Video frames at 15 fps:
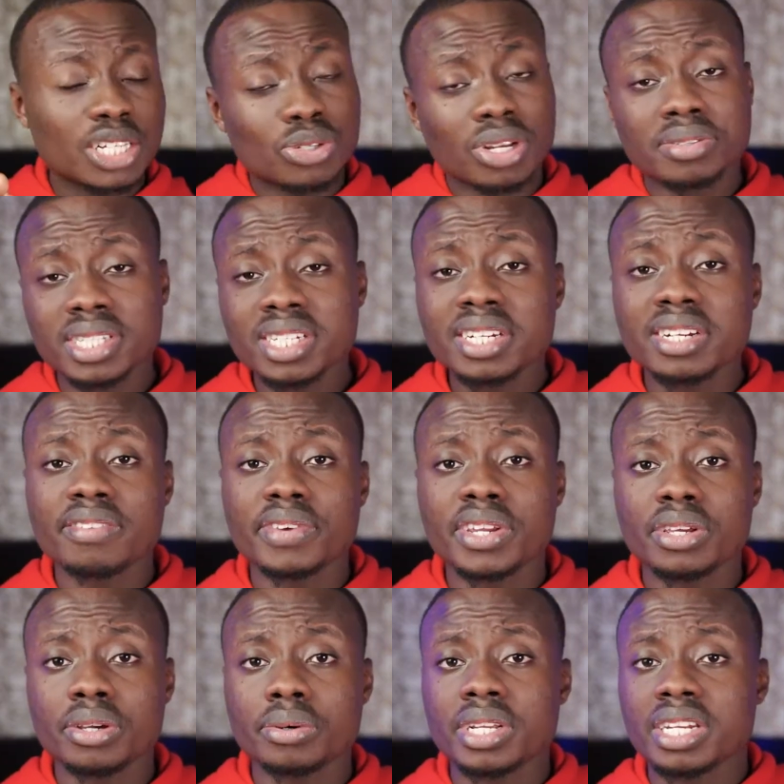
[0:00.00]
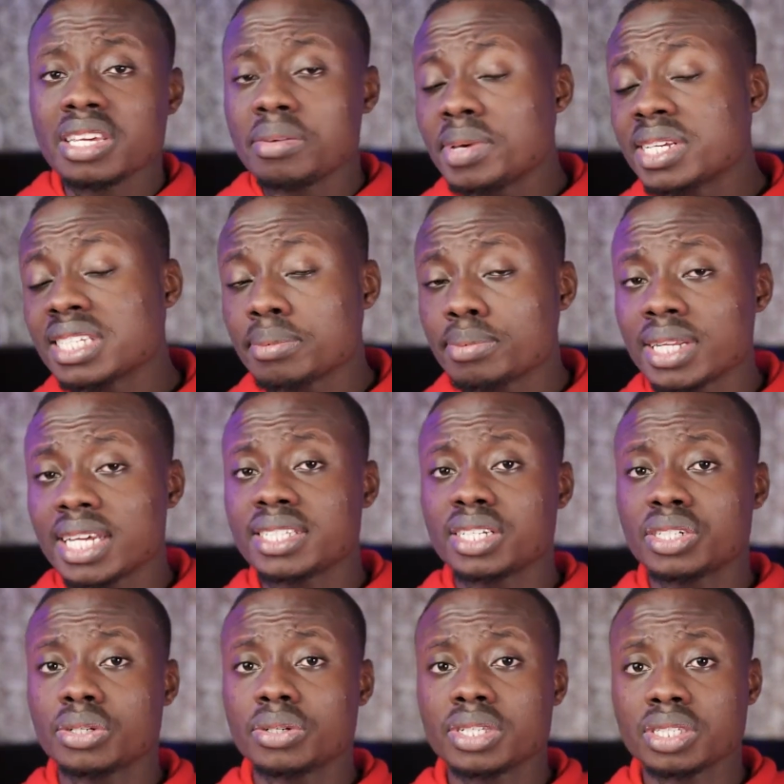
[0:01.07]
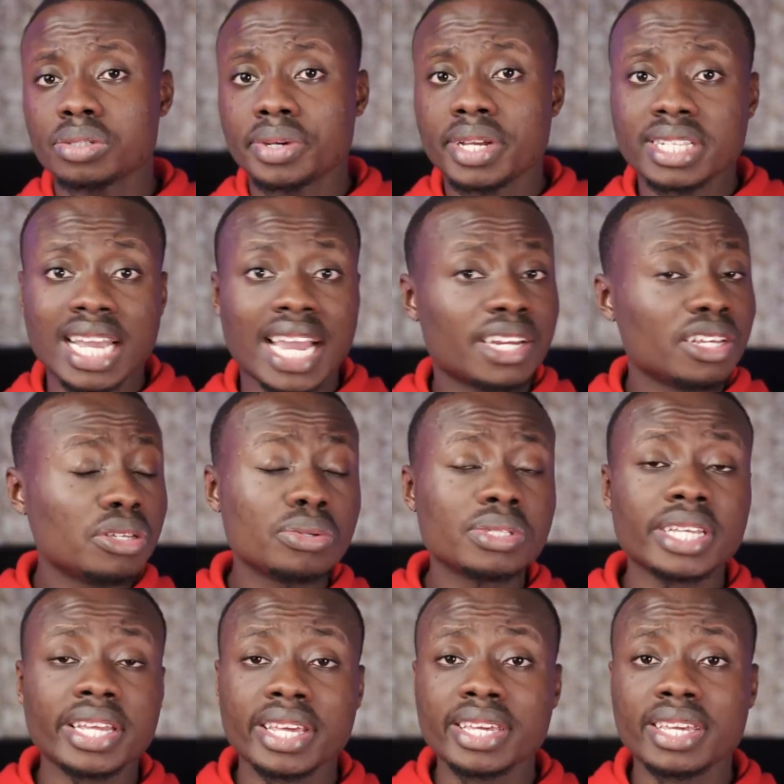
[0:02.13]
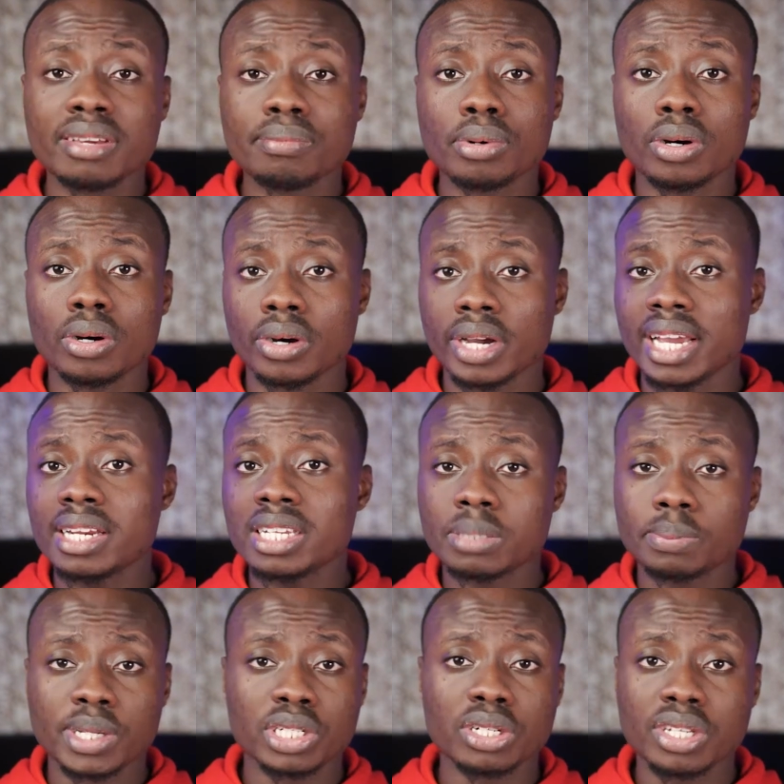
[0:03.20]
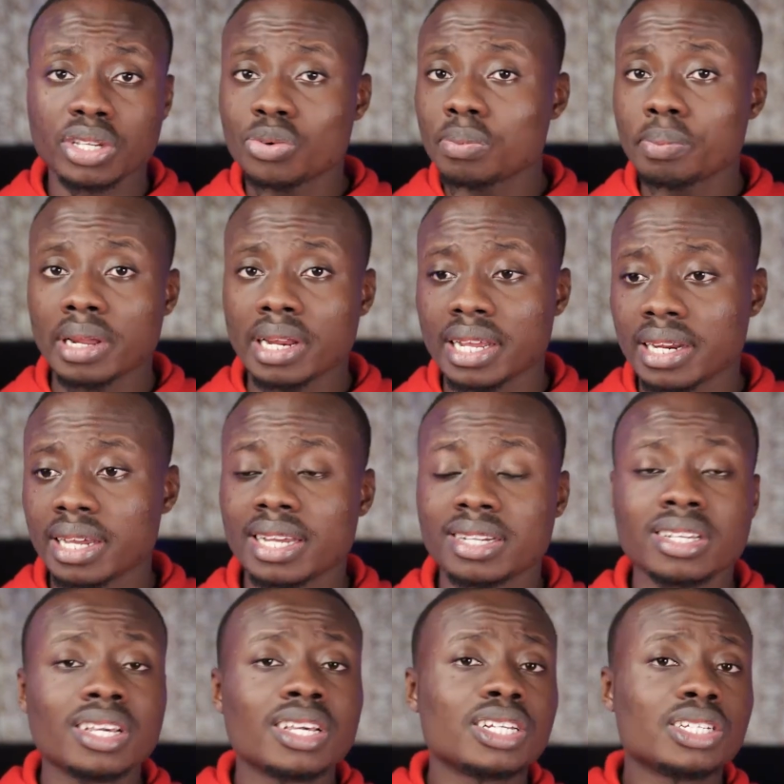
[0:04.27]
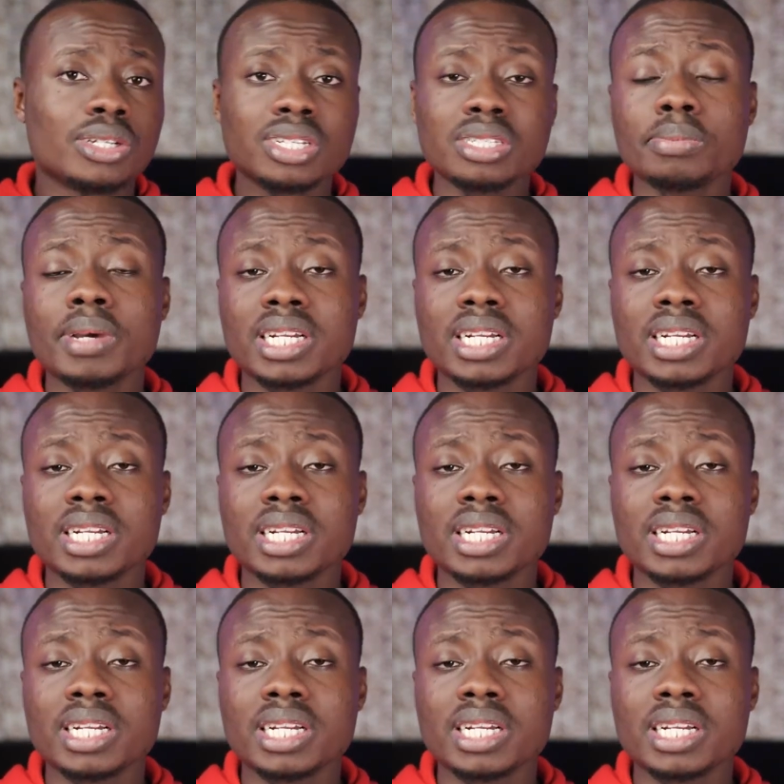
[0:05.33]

you have seen in the video, the image stabilization is great. I didn't use any gimbal or any special equipment like that, just my